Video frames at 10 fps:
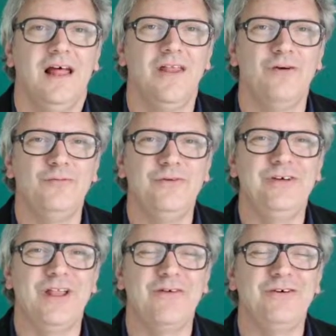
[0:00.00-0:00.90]
Hello
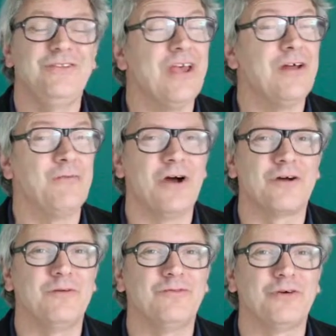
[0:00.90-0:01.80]
movie lovers and
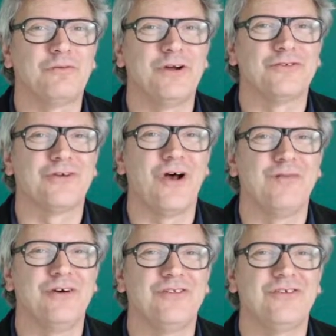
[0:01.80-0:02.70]
welcome to
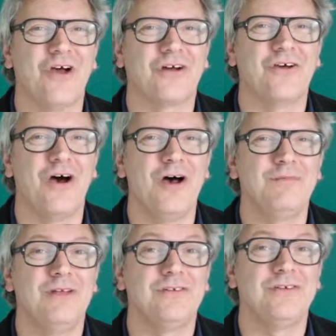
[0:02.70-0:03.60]

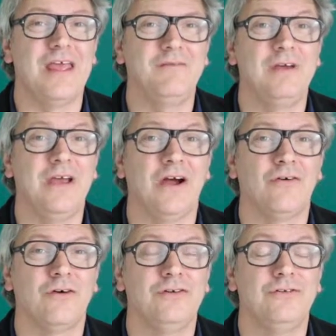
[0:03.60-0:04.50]
ReelThomErnst.com. Today we are
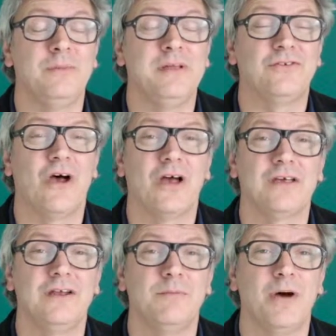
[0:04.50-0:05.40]
going to be
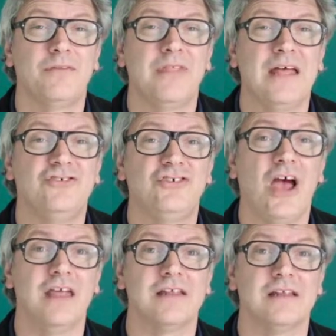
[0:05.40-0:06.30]
talking about that
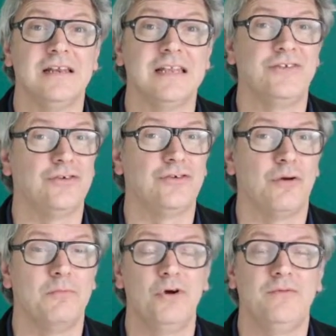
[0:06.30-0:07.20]
giant
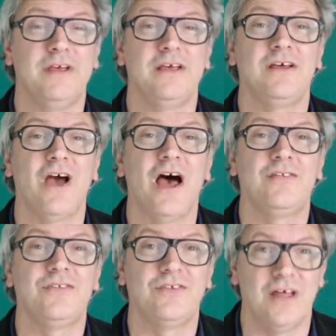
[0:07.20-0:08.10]
lizard movie
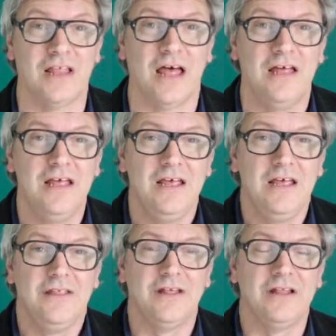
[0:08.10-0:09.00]
Godzilla.
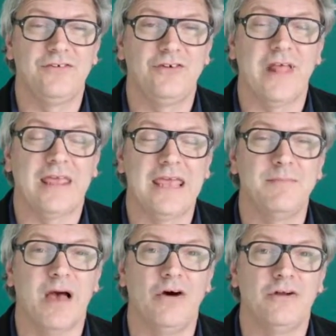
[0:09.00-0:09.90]
The lizard that
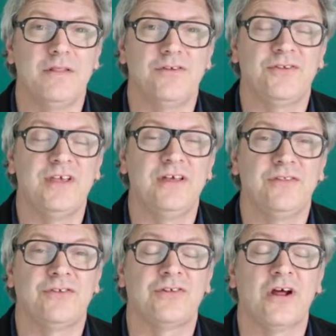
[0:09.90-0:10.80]
came out of the sea
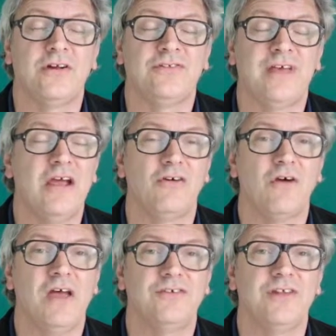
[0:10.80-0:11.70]
and started
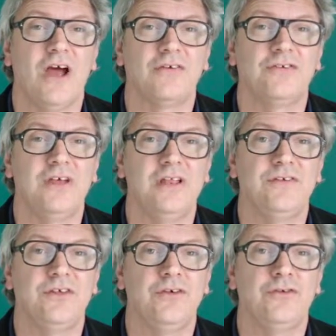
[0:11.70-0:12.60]
terrorizing our
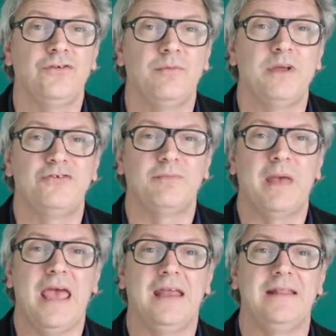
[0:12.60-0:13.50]
cities. It used to be
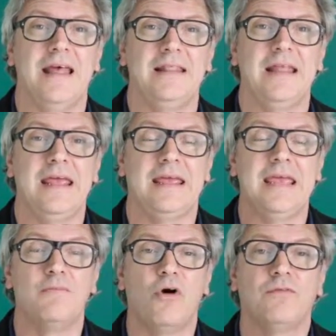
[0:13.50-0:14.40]
Japan and then they
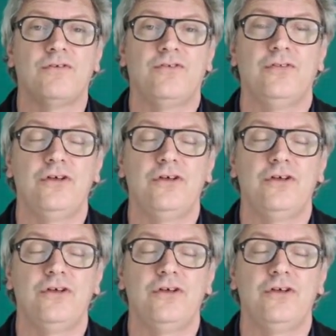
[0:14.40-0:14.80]
came over to